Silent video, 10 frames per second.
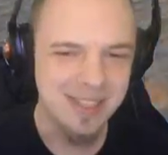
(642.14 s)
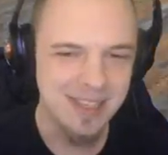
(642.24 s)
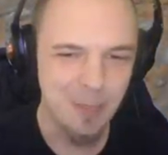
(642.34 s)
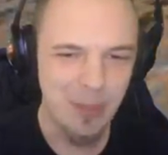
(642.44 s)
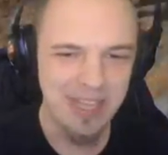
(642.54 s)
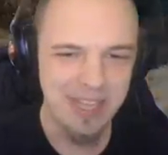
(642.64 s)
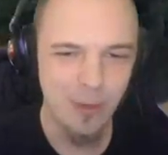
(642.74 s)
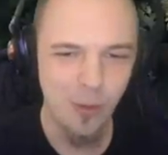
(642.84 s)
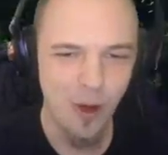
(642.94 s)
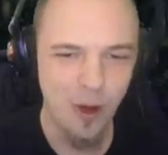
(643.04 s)
you sleep in
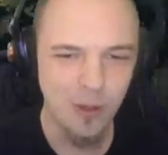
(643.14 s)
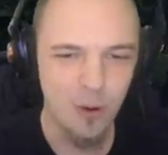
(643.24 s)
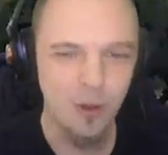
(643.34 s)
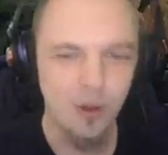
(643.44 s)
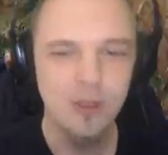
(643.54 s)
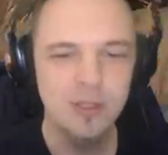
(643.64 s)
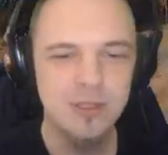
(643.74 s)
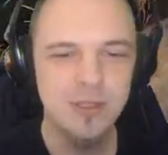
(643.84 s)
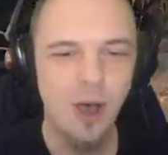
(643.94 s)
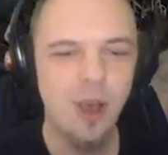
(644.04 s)
the water.
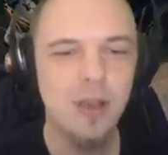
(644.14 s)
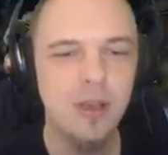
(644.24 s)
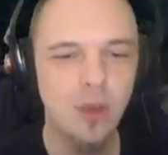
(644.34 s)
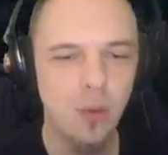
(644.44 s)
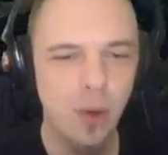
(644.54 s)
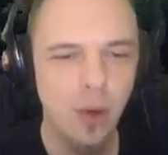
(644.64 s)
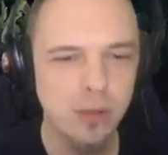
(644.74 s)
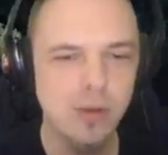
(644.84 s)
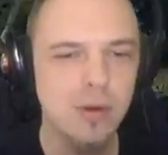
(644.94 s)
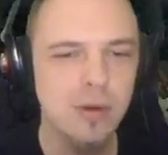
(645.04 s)
Die in the
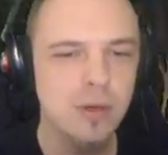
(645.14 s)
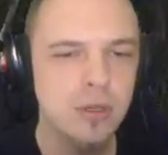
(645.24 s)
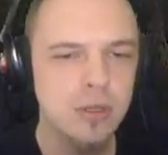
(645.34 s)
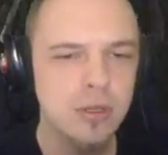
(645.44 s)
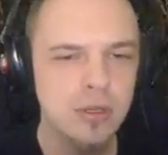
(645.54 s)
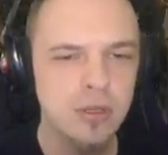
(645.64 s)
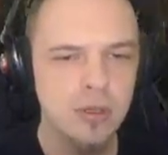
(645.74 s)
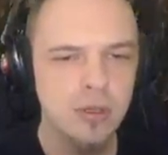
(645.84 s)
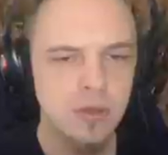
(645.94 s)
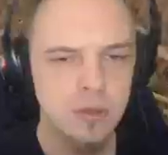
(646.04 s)
water.
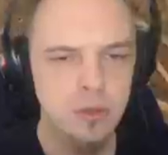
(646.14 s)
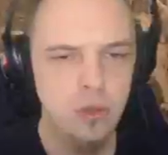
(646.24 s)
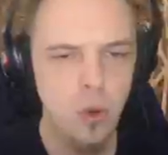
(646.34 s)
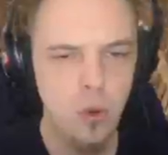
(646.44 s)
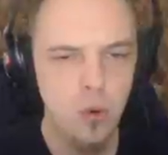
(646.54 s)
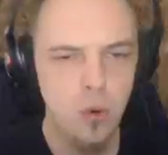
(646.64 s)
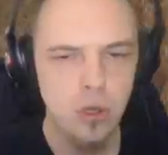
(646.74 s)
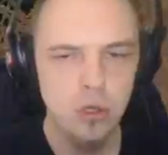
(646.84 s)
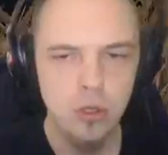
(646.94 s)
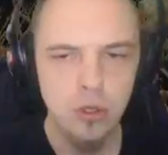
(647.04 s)
Go
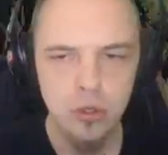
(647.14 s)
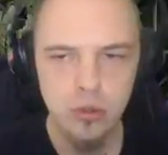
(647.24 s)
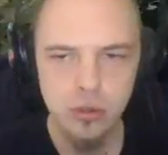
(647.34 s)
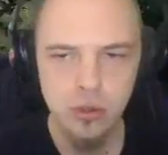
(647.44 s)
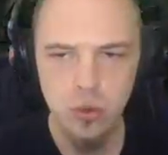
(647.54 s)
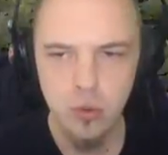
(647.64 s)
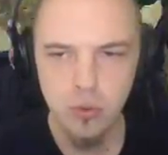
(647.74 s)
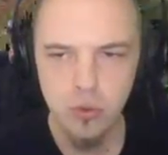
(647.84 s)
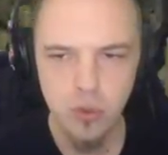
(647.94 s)
into